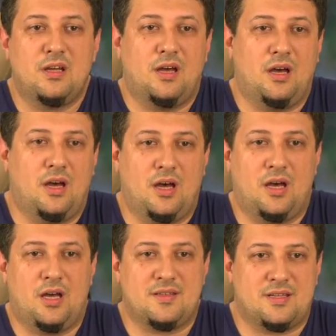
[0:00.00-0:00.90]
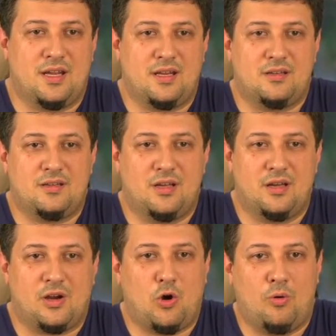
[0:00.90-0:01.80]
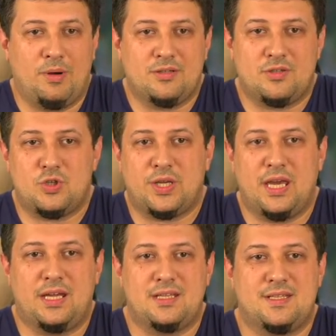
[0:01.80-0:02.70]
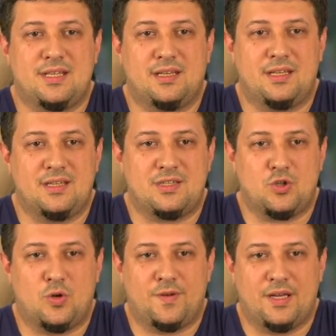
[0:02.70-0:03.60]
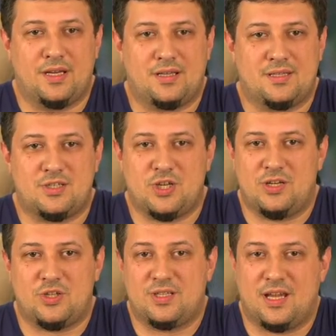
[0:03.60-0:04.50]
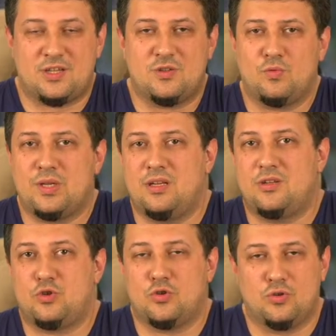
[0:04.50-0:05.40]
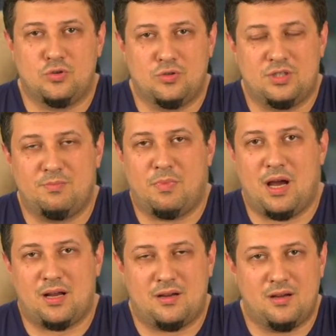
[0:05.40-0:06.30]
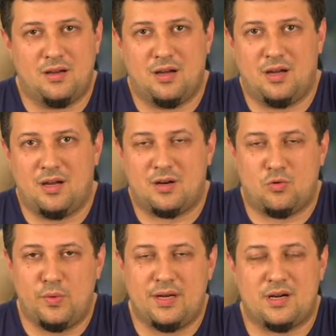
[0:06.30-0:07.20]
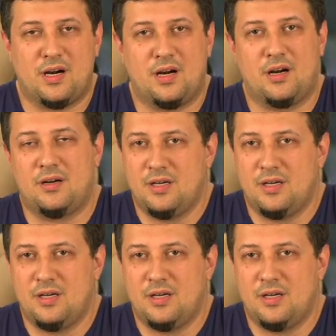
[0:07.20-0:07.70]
Then command to get the list of exchange transaction, we need to debug quicker